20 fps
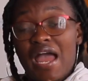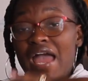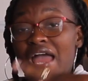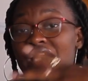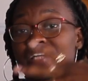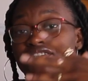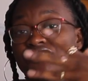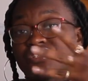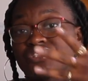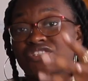I
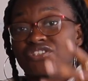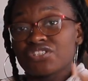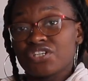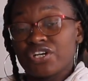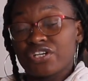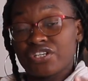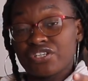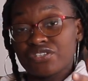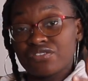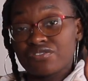actually
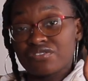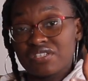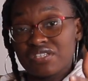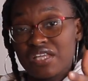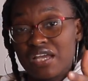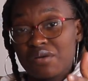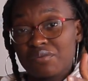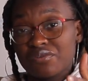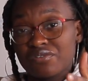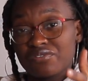started using
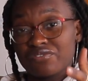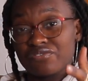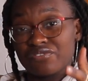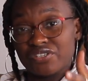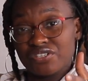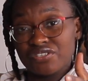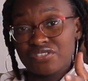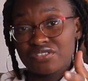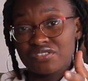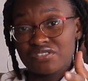that one
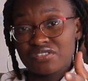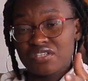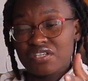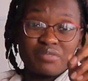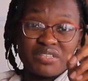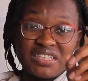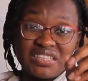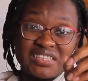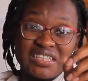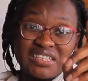first
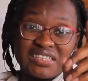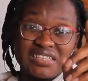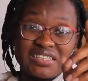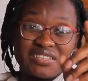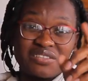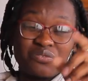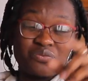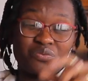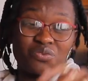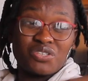because I
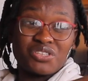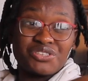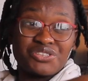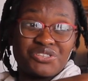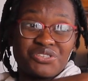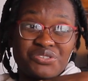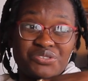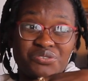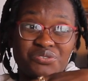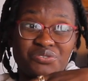didn't want
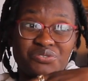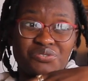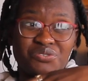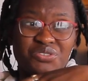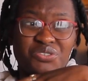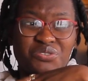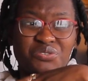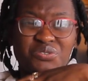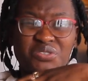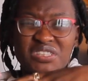to
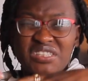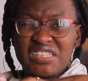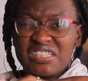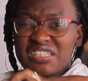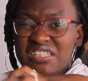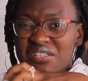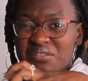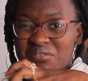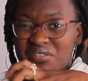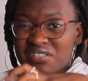use
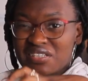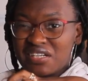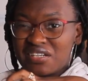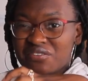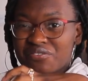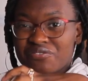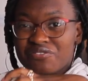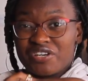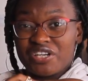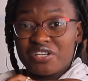anything with a lot
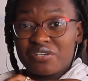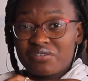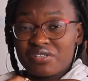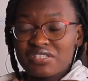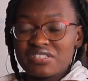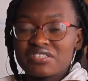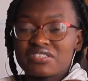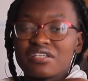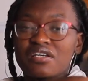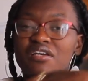of
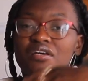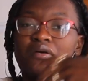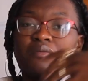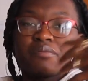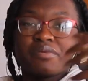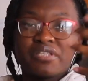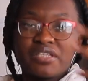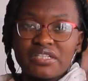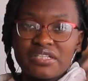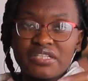fragrance,
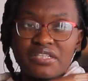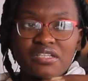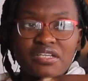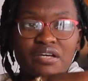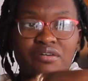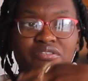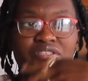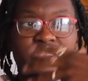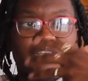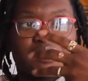but then
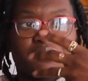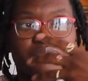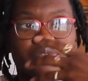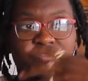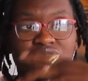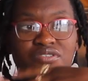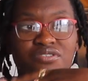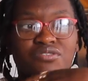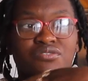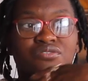I was
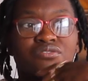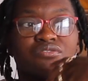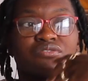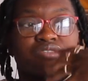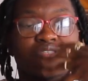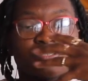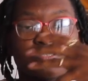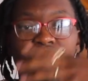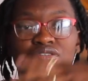able to,